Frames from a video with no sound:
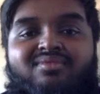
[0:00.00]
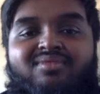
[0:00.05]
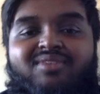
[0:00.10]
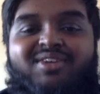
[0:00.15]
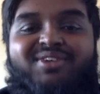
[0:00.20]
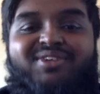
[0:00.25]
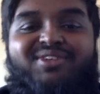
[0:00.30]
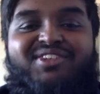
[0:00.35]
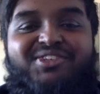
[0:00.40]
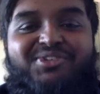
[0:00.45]
Oh,
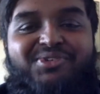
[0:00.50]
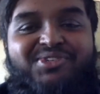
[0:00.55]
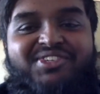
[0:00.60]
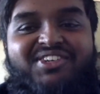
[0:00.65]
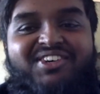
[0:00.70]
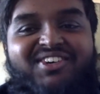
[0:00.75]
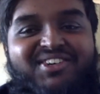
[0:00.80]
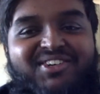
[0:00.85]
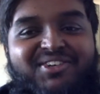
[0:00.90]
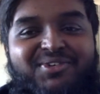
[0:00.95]
this one's a
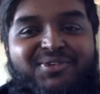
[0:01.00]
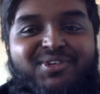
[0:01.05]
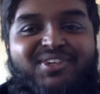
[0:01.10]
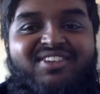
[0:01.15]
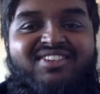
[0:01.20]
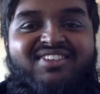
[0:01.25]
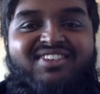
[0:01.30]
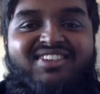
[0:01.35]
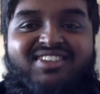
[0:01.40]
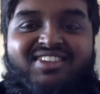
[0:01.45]
hard one.
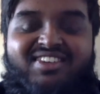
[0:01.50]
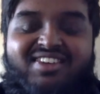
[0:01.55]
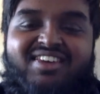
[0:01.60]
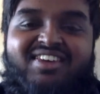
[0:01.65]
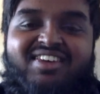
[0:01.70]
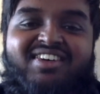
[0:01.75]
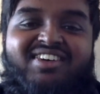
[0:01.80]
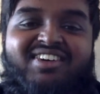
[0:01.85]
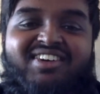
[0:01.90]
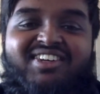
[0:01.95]

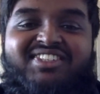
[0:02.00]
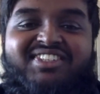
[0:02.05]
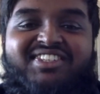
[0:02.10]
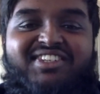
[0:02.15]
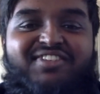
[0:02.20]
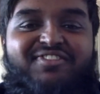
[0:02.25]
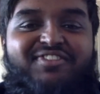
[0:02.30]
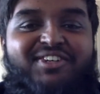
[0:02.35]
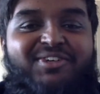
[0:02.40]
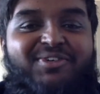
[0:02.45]
I'd say
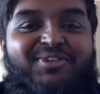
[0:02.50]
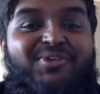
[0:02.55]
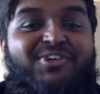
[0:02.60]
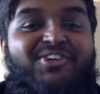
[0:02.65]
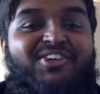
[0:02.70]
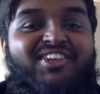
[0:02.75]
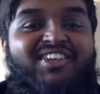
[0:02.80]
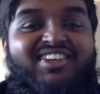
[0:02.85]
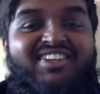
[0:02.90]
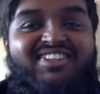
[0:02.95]
if I were a
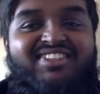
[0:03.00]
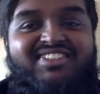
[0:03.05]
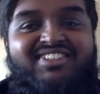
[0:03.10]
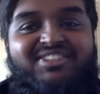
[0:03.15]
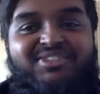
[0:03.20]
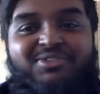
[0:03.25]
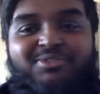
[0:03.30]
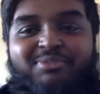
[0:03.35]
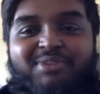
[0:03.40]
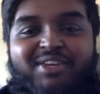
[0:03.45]
lens, it
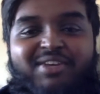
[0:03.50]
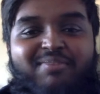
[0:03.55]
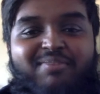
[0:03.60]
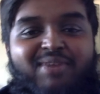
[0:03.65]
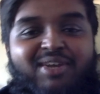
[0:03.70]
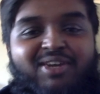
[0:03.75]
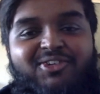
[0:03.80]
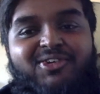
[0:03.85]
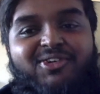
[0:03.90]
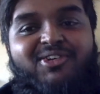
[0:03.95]
would be a
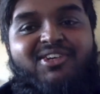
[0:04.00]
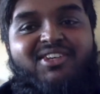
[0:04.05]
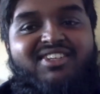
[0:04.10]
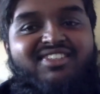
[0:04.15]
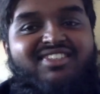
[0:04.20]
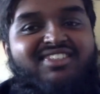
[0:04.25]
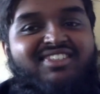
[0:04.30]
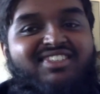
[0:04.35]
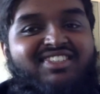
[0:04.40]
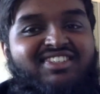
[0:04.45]
macro
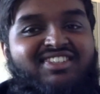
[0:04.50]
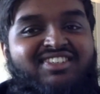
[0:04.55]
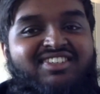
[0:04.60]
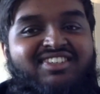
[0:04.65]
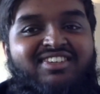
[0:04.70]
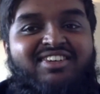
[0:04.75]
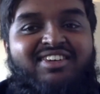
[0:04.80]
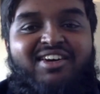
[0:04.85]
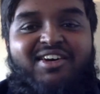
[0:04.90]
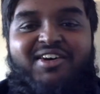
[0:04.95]
lens.
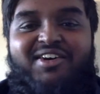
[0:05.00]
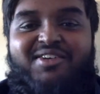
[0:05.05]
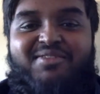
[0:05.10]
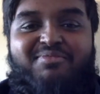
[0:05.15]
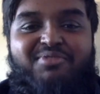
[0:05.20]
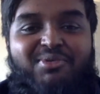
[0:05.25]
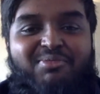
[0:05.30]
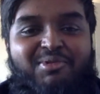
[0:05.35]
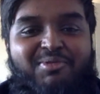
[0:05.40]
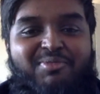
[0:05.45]

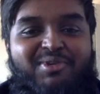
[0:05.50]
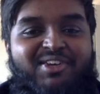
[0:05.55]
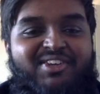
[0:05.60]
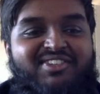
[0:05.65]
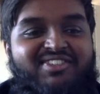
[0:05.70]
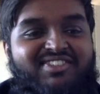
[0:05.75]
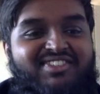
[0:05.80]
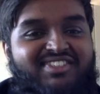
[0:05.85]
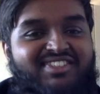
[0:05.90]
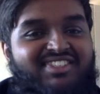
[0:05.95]
Probably
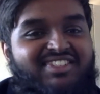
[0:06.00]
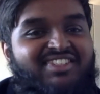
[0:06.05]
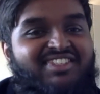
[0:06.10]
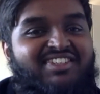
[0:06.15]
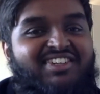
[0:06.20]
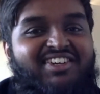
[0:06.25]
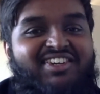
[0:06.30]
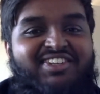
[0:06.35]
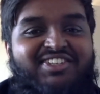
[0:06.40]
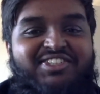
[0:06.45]
because I
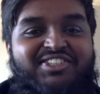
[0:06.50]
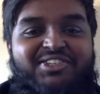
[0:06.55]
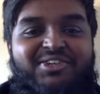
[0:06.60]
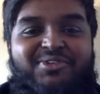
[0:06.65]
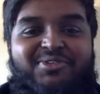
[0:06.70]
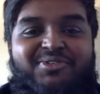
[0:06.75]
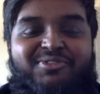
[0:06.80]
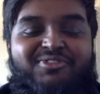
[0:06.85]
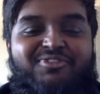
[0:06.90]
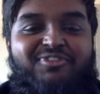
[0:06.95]
get
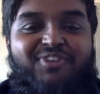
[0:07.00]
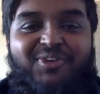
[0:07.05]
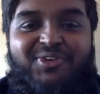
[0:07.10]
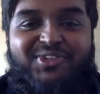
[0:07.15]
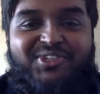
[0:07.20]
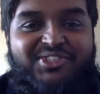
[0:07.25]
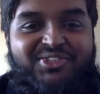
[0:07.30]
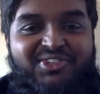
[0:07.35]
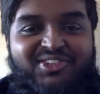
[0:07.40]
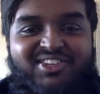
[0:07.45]
so
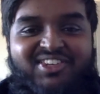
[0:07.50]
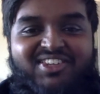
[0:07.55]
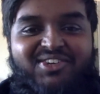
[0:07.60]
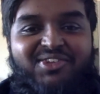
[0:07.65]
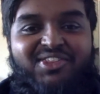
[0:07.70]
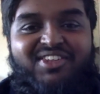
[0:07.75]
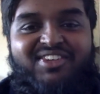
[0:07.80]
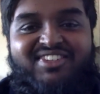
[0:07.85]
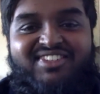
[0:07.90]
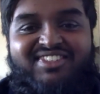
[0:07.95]
focused on the little
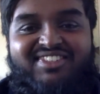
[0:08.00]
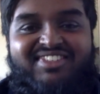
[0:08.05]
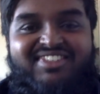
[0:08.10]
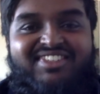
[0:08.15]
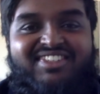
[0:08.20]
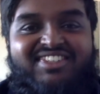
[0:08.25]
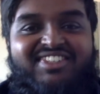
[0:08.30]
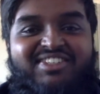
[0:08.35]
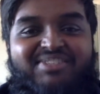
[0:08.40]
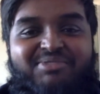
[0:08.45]
things that
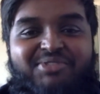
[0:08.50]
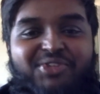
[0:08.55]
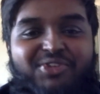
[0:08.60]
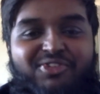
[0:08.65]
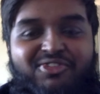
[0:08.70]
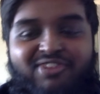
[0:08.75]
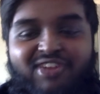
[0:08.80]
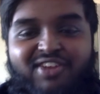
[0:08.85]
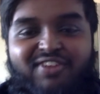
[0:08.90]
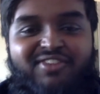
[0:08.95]
seem so
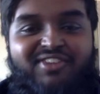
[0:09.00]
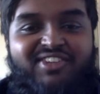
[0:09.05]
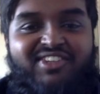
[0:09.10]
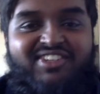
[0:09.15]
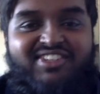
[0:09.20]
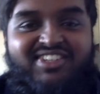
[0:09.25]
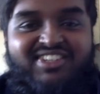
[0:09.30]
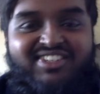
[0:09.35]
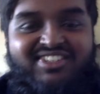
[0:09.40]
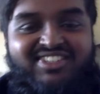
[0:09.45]
irrelevant in
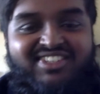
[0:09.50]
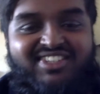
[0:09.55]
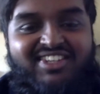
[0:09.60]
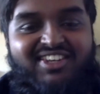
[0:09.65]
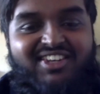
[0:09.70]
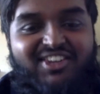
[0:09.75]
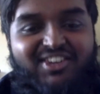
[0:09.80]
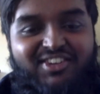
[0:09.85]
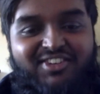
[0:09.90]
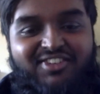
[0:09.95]
day-to-day
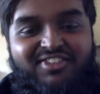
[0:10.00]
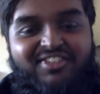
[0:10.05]
life.